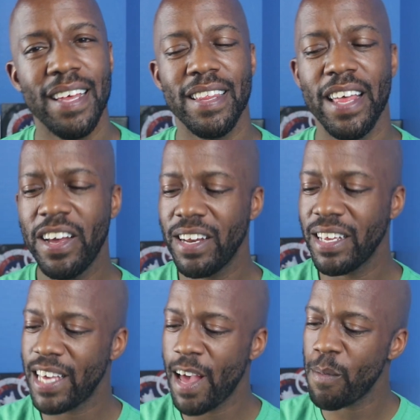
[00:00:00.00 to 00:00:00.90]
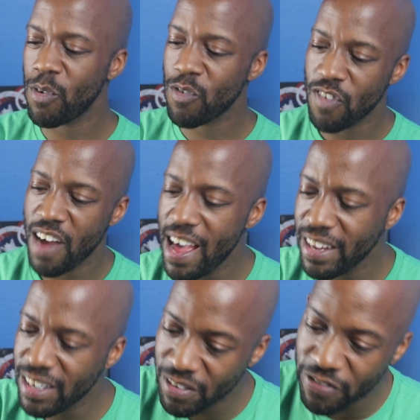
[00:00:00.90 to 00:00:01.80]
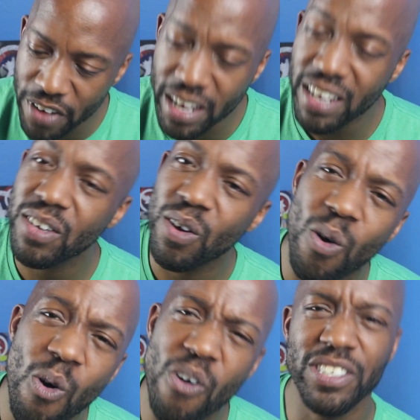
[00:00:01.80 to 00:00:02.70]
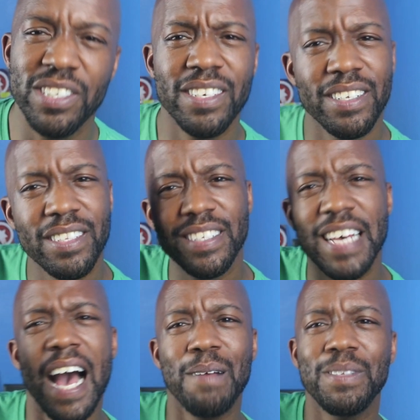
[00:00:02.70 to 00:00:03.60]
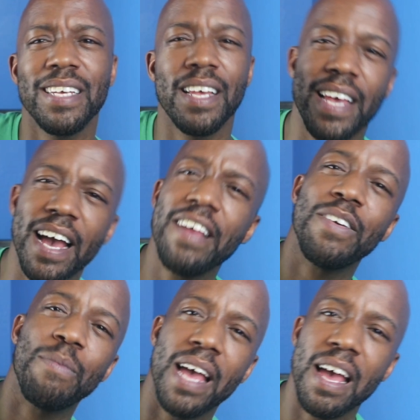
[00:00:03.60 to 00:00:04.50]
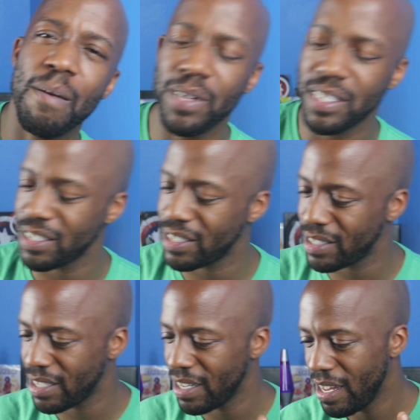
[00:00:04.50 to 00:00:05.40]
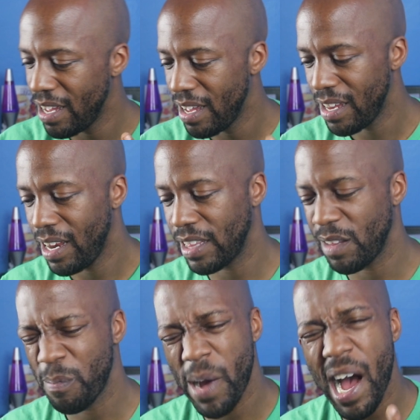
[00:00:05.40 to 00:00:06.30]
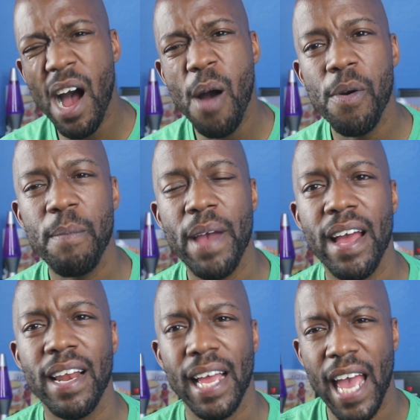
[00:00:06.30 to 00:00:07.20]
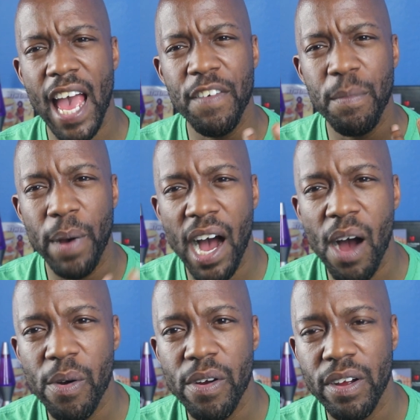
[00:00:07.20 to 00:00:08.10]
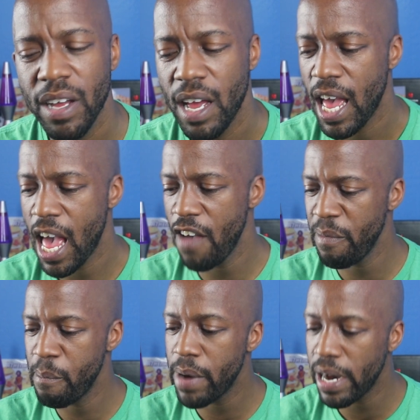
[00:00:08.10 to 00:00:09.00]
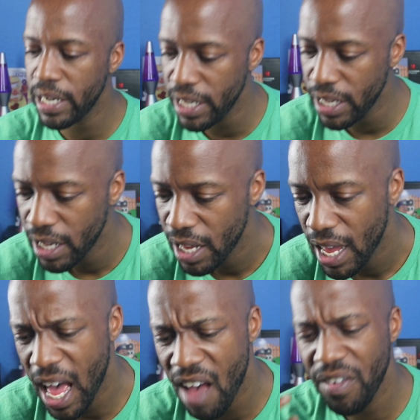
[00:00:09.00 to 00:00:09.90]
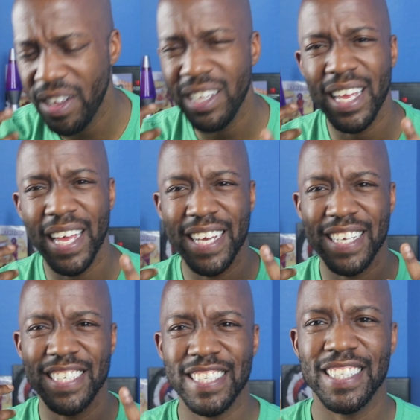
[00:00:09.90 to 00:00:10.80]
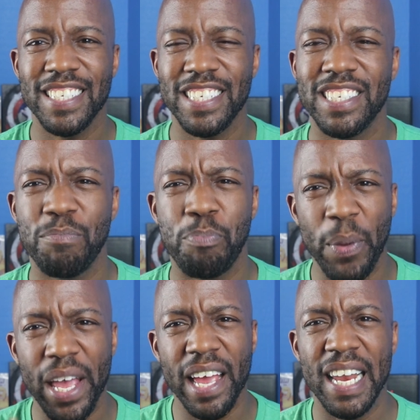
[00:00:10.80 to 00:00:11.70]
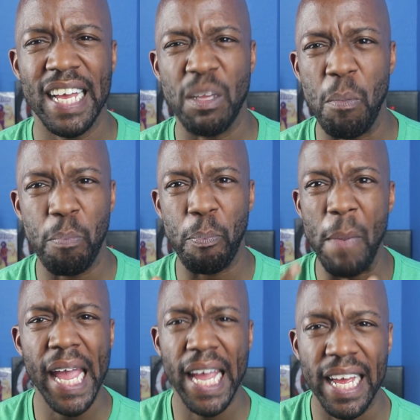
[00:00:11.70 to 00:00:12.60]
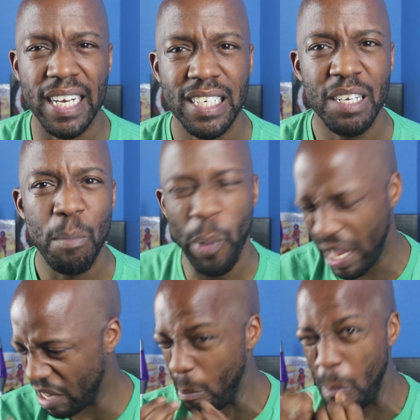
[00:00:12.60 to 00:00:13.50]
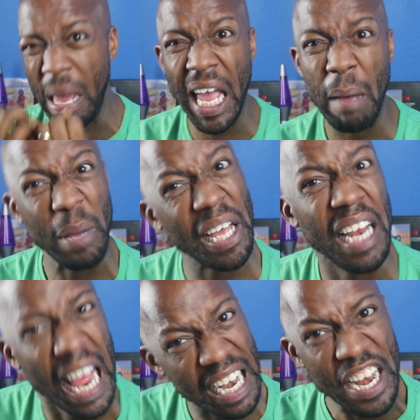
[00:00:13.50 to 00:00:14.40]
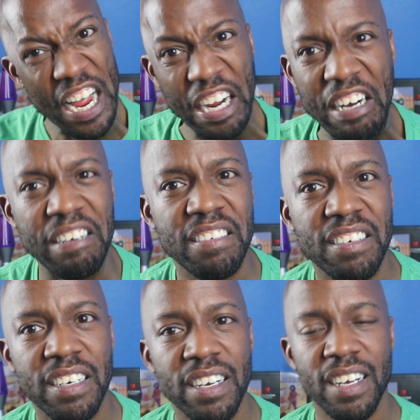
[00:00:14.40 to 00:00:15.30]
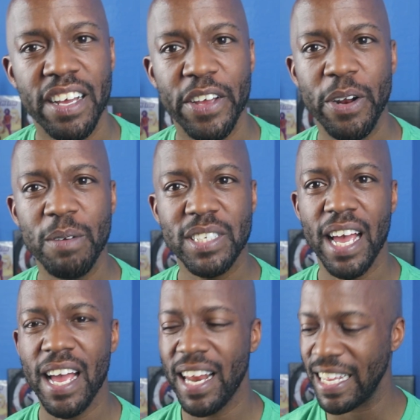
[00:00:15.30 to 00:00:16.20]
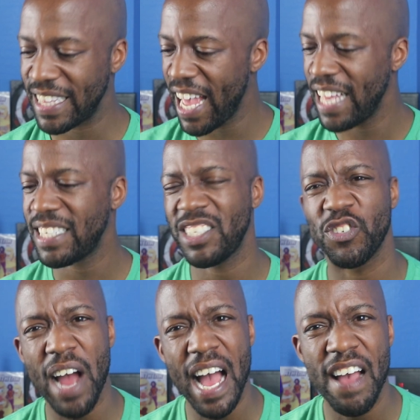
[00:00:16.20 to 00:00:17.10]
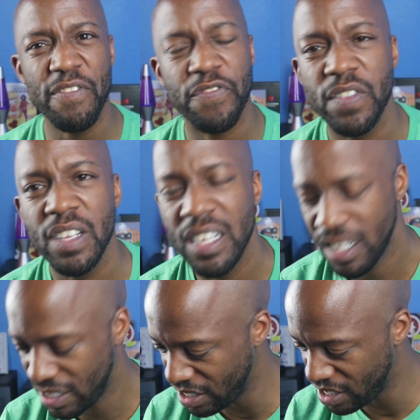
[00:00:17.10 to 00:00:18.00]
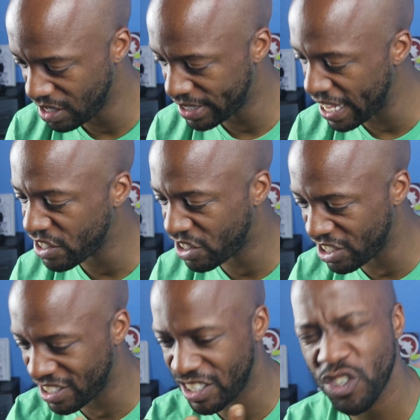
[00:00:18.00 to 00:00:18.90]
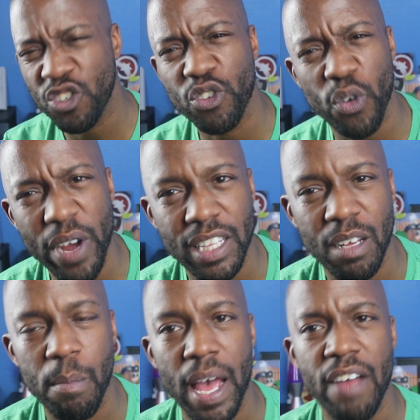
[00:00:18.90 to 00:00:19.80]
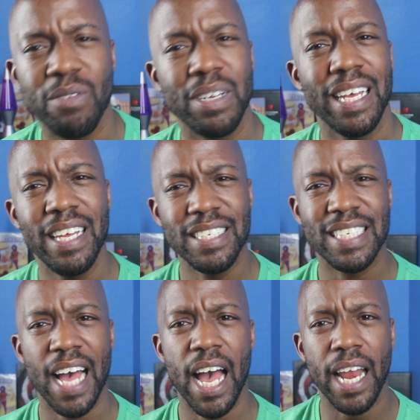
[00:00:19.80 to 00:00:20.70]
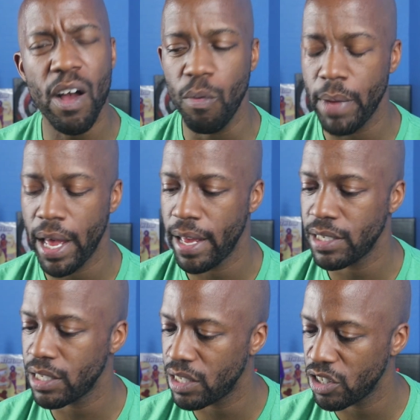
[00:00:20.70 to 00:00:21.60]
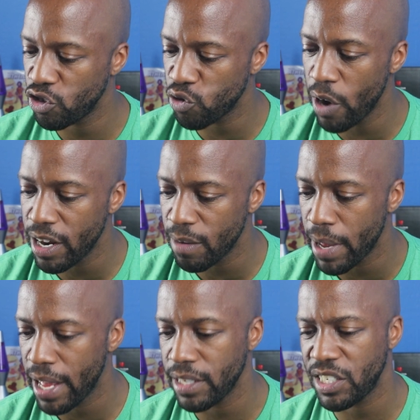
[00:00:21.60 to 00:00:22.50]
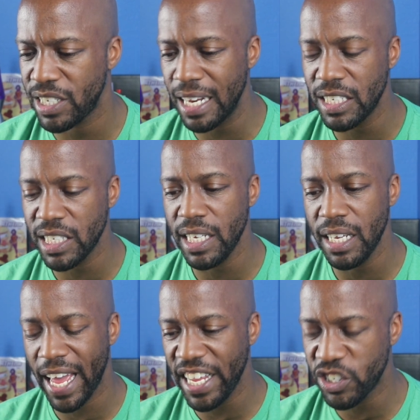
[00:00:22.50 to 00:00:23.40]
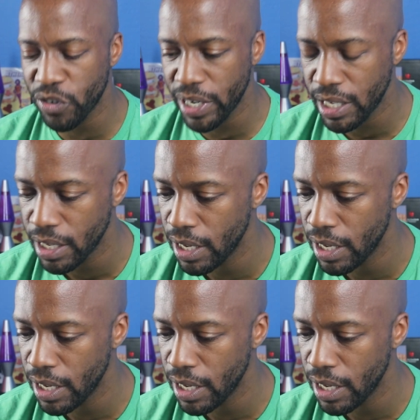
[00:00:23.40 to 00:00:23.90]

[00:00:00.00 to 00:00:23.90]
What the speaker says: They could have kept riding the fucking horse to the top together, man. But just like the power, man, like having power, having money, having like just being like the man, being that nigga. You know what I'm saying? Like that drive that just destroyed them, man, from the inside out, man. Just destroyed them, man. Jealousy, hatred,